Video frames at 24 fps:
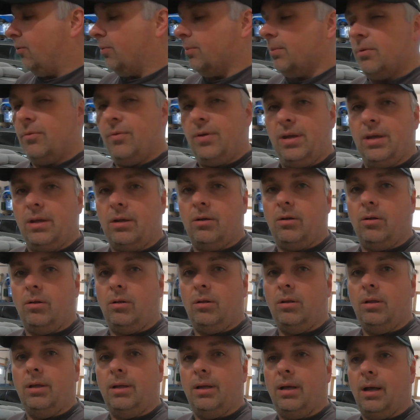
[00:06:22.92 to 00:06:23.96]
from the
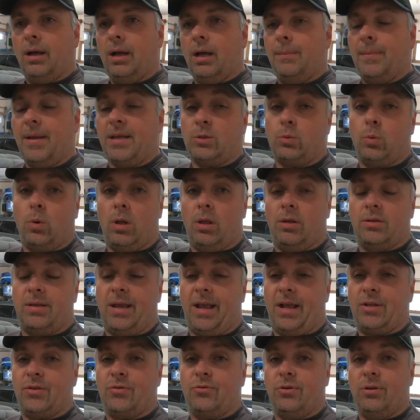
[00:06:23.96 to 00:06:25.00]
vehicle, as well as
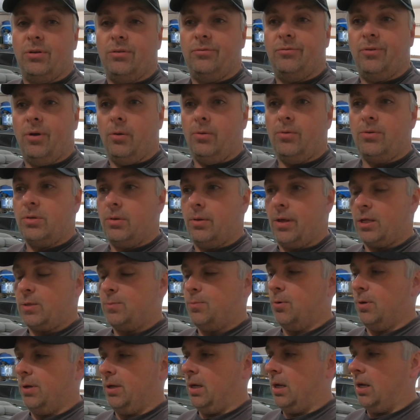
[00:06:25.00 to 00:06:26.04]
hands-free phone, so that's
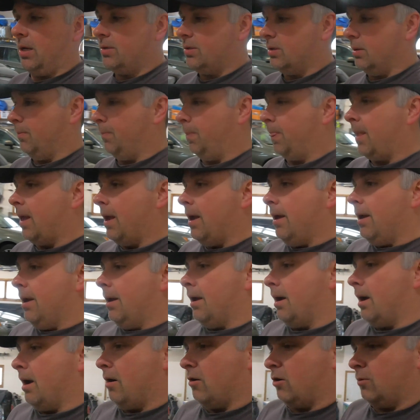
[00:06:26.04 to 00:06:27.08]
pretty awesome.
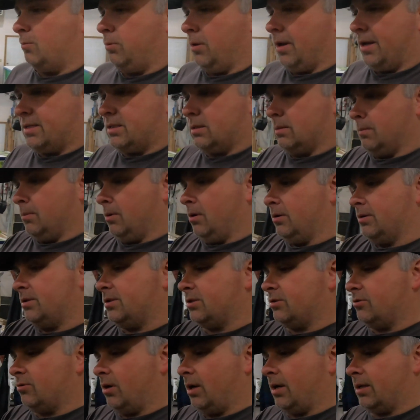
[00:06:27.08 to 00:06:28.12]
Replaced some hood
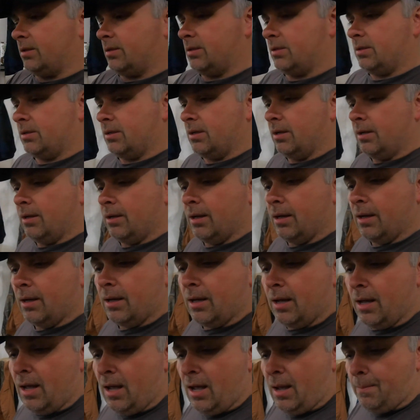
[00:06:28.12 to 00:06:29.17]
struts,
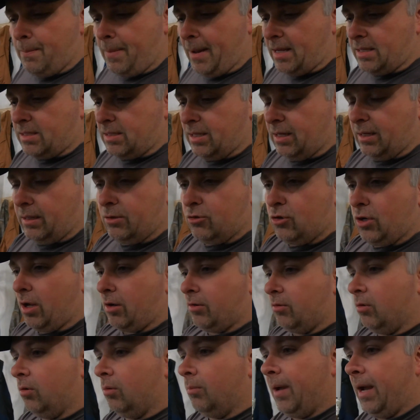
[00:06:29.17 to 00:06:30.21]
basic
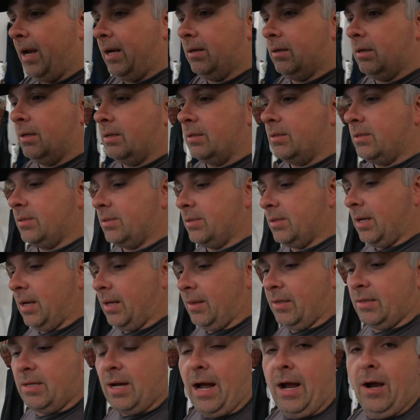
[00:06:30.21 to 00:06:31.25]
general maintenance.
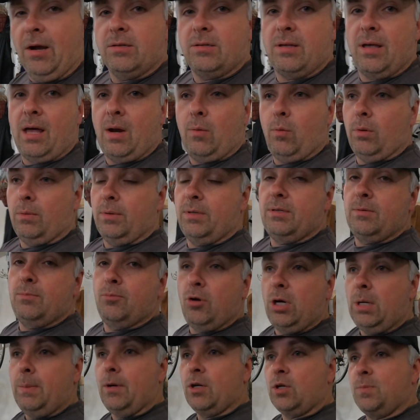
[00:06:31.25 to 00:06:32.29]
The tires on it were
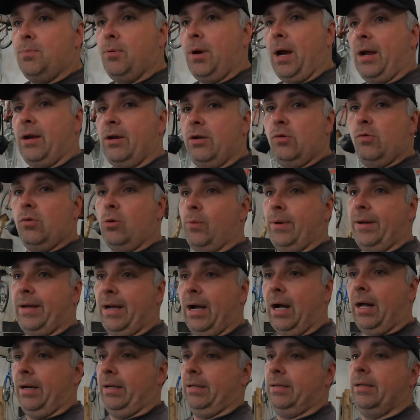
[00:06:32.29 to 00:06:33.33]
pretty much brand new when we
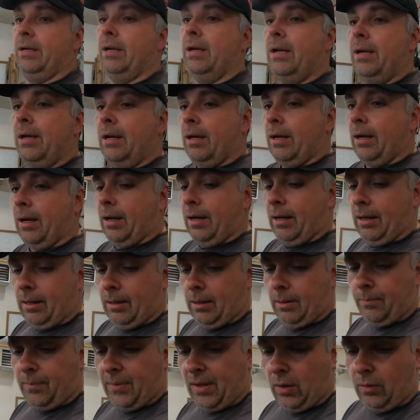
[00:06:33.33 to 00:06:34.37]
got it.
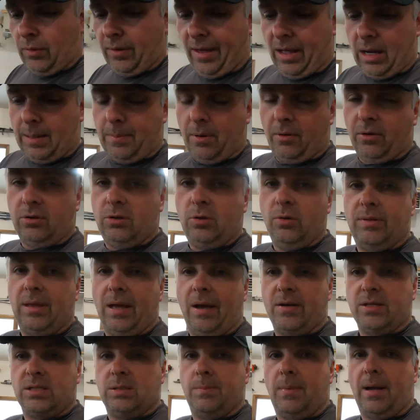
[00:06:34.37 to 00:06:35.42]
They only had about
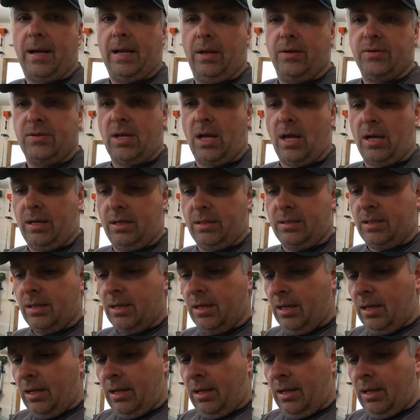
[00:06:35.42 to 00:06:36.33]
2,000 miles on it.